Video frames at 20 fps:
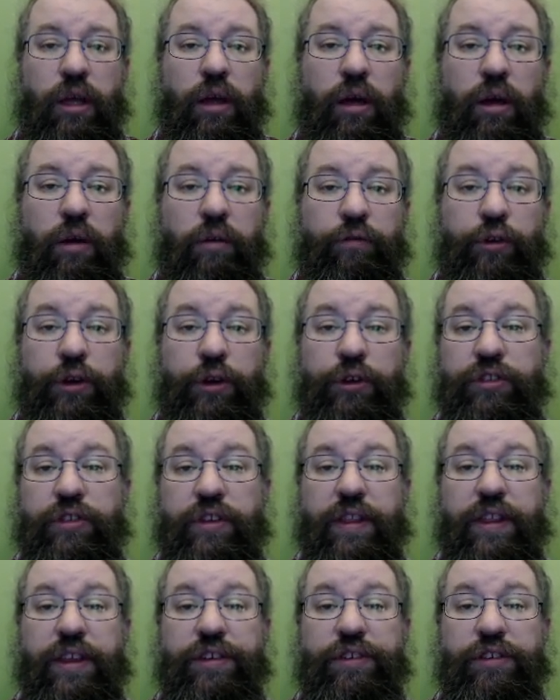First,
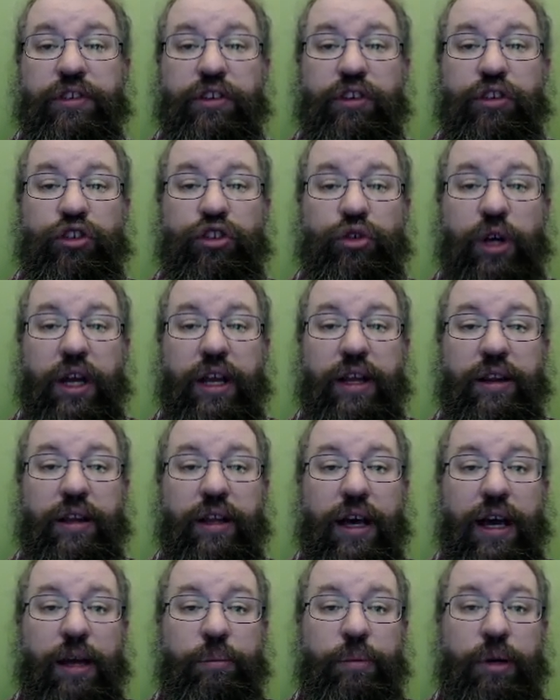this is a straight
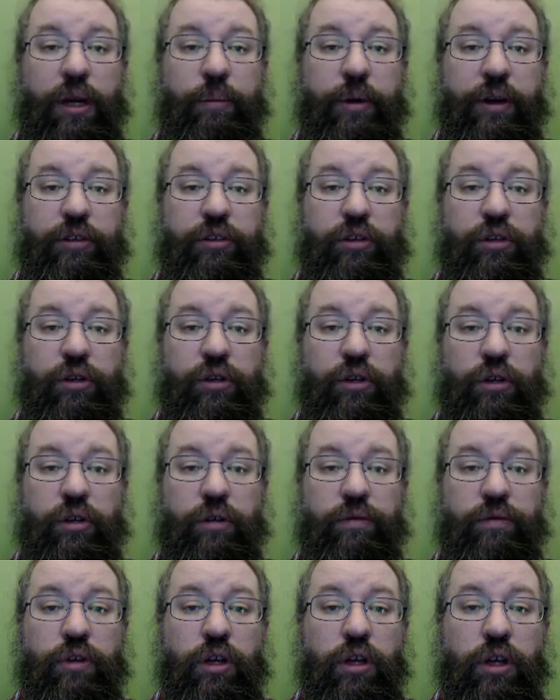line parametric
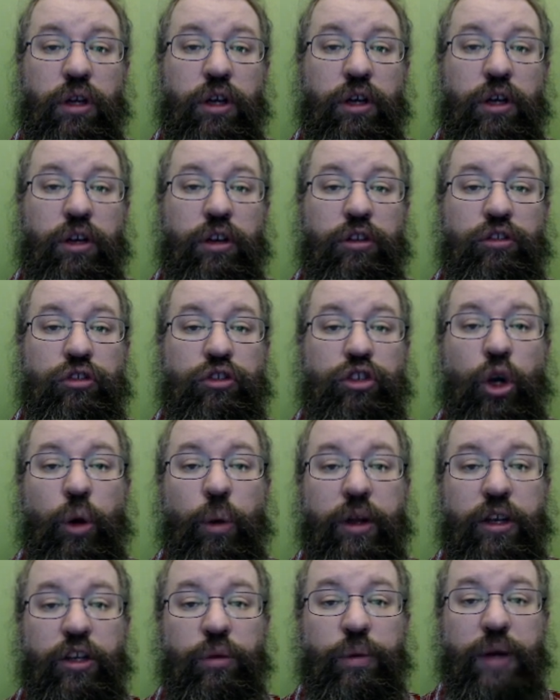curve
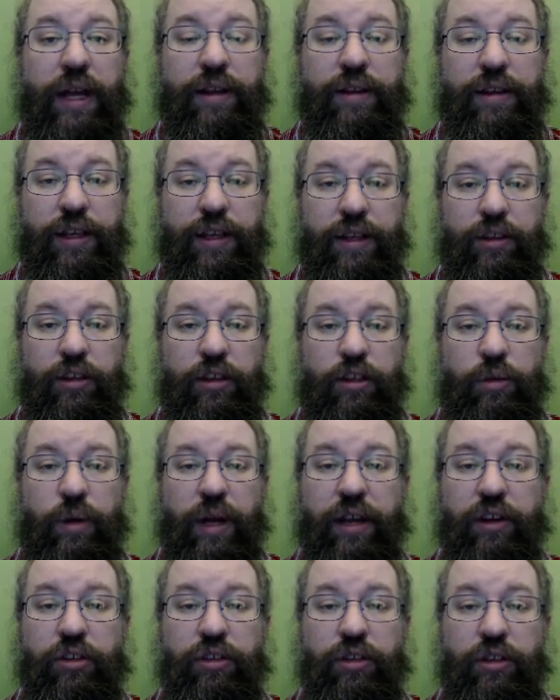going directly in the
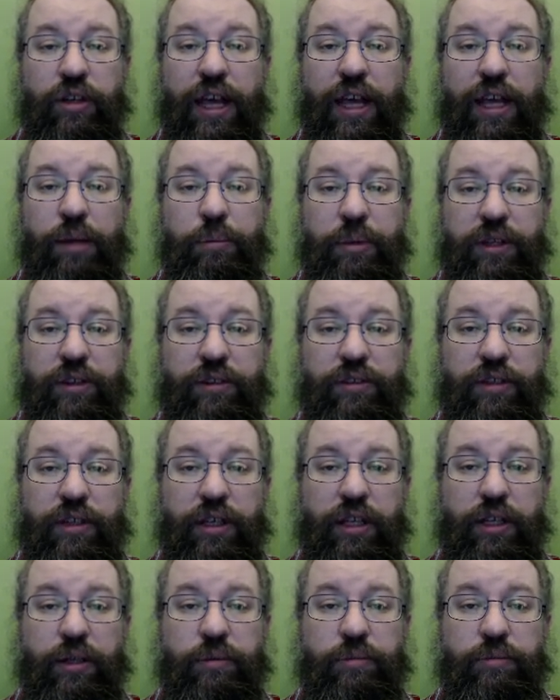direction
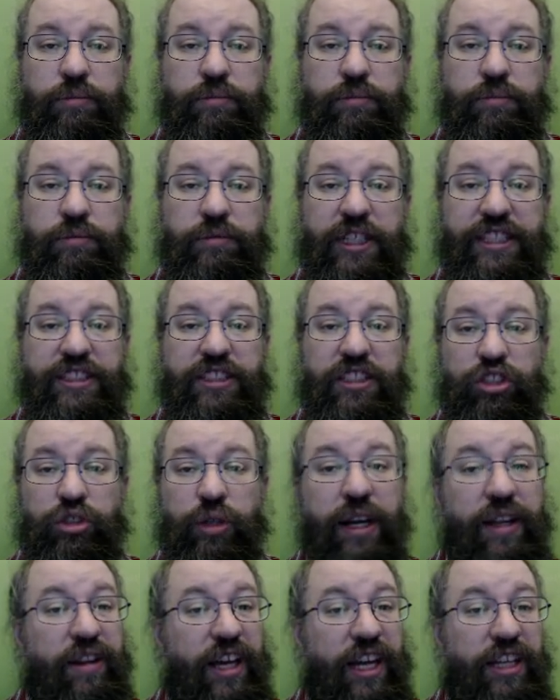ABC. It's a
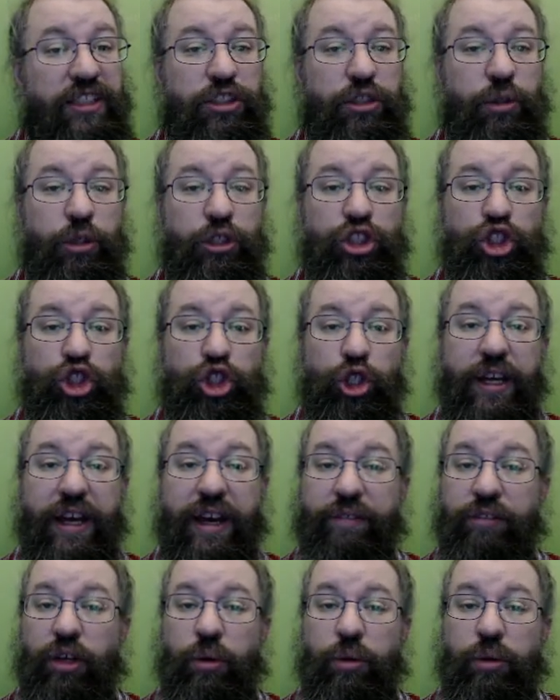straight line, so it should
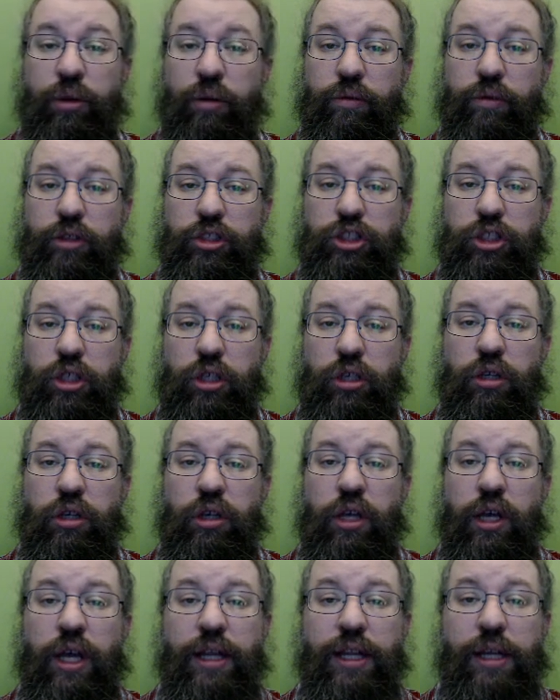have no curvature.
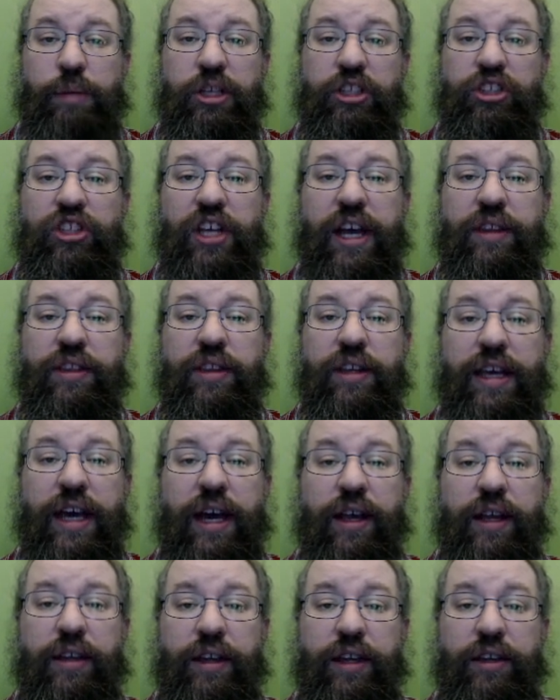Let me check the
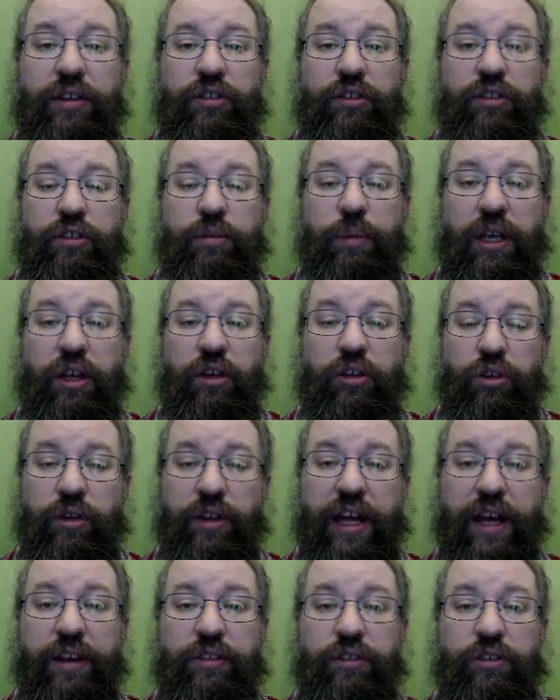calculations to make sure
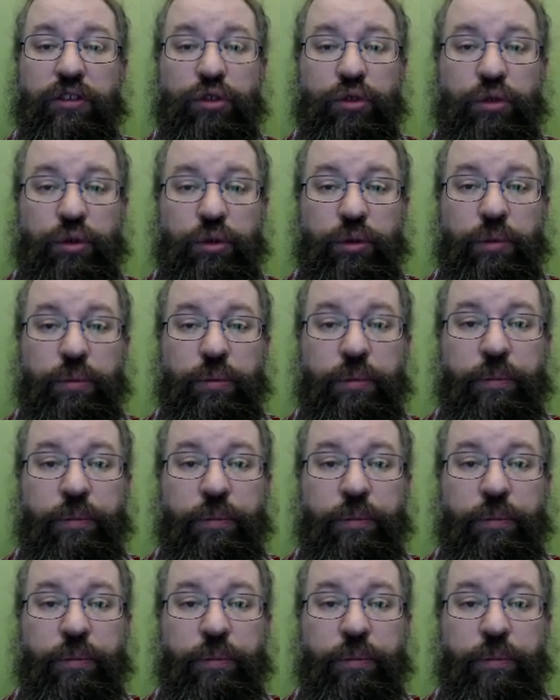that is true.